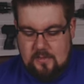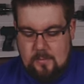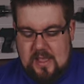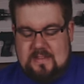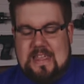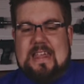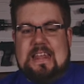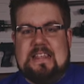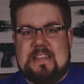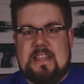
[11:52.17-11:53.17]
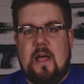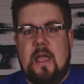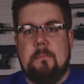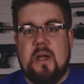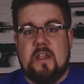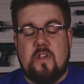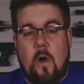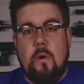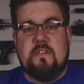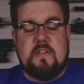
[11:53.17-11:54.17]
the best EDC light, but as
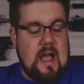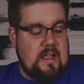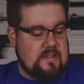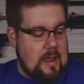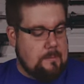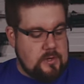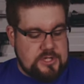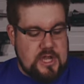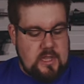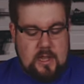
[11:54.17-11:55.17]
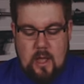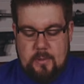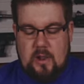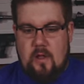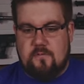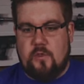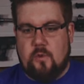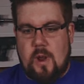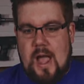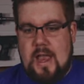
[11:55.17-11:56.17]
always, guys, I appreciate you coming along for the
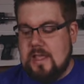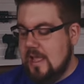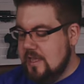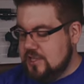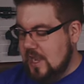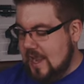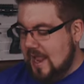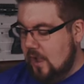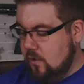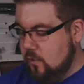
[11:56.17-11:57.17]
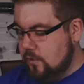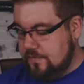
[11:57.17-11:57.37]
ride, checking out cool